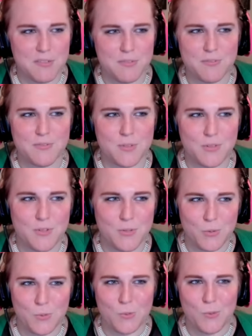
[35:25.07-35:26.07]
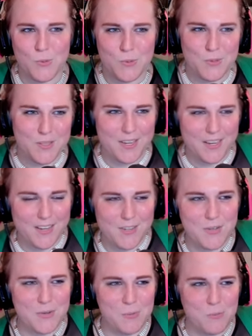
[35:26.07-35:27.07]
stuff. I didn't know that. Cool
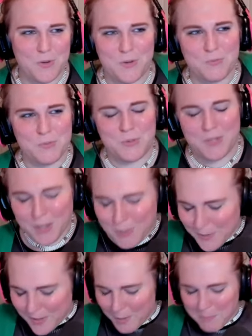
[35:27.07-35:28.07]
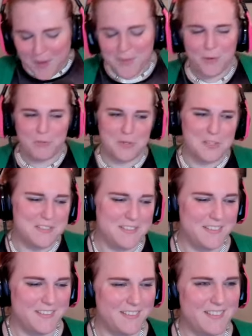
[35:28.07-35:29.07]
and wonderful. Come, come on over.
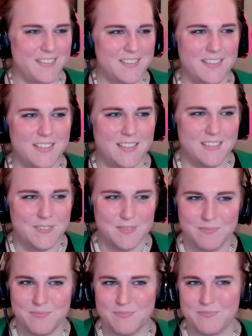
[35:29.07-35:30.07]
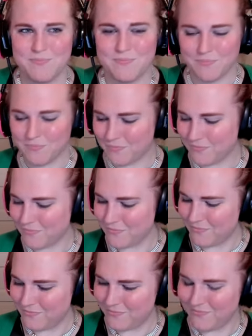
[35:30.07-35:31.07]
Please, please go check out Riverboat
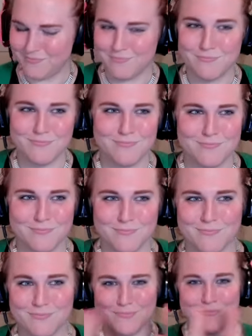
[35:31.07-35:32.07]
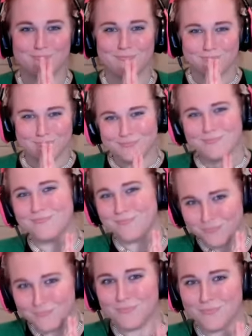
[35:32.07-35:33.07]
Jack. And thank you so much for coming on.
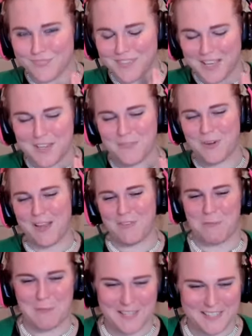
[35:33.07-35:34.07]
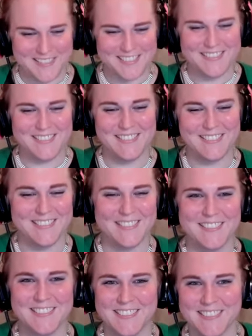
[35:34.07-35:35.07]
Uh, Thank you for I'd having love me. Love to speak with you
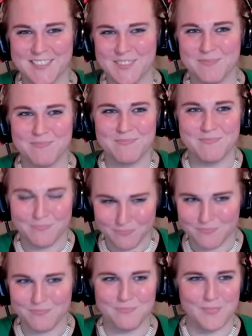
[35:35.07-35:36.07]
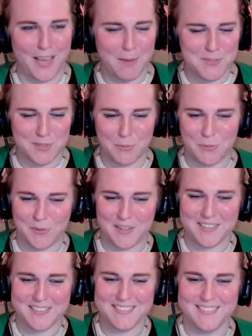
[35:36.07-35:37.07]
again in the future.
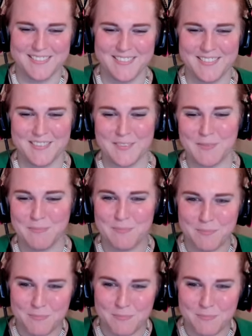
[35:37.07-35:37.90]
Absolutely. Bye for now.